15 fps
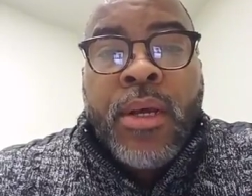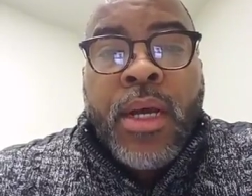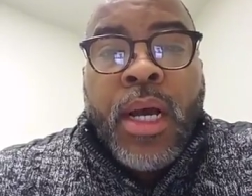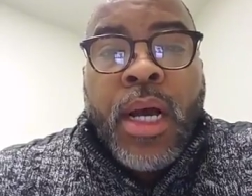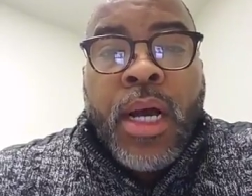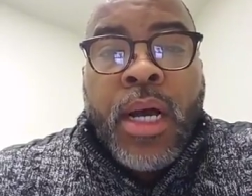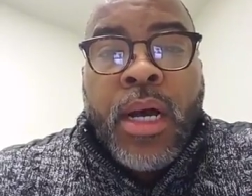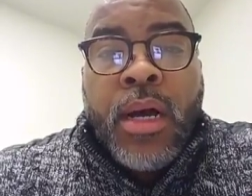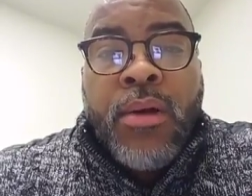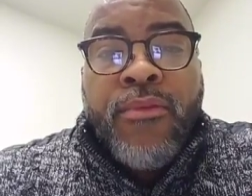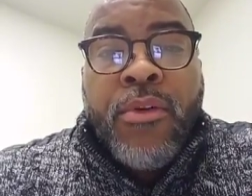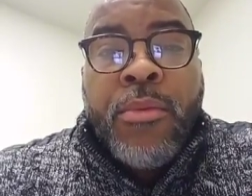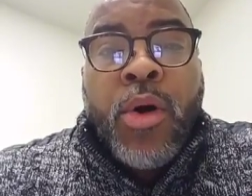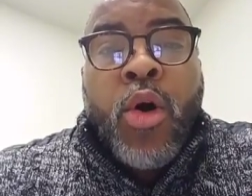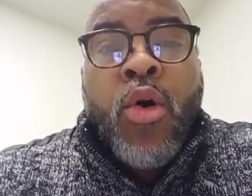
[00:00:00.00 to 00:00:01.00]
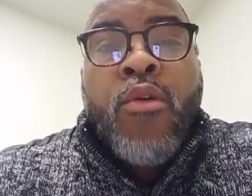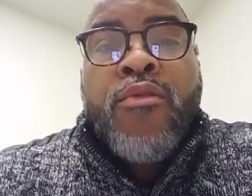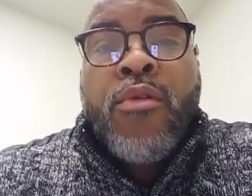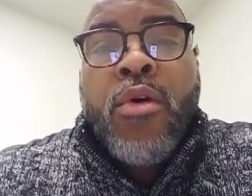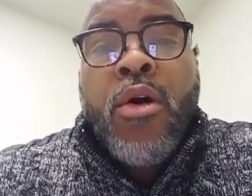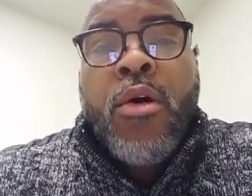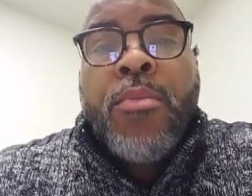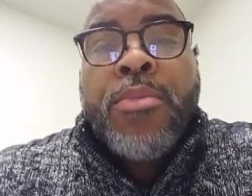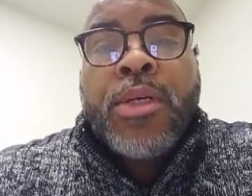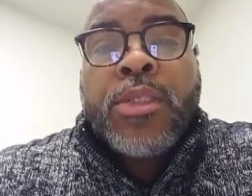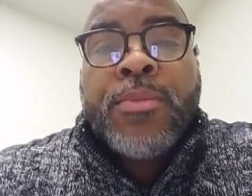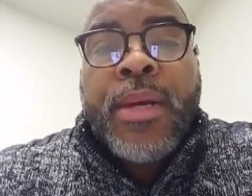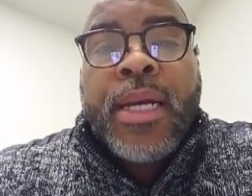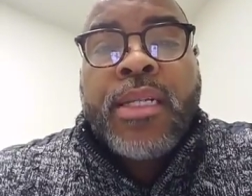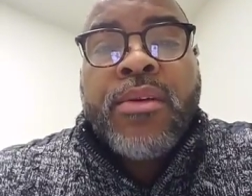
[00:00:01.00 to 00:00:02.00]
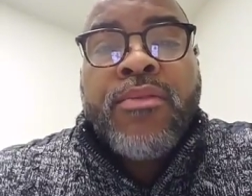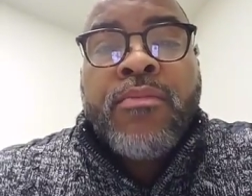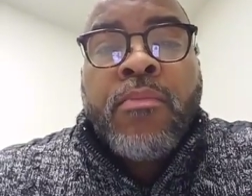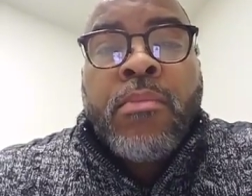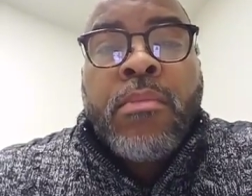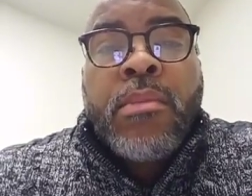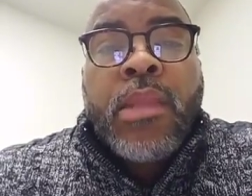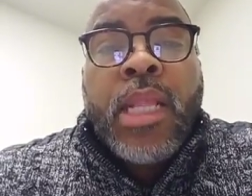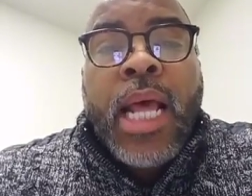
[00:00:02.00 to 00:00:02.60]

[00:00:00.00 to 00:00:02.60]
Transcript: uh, from an overall perspective,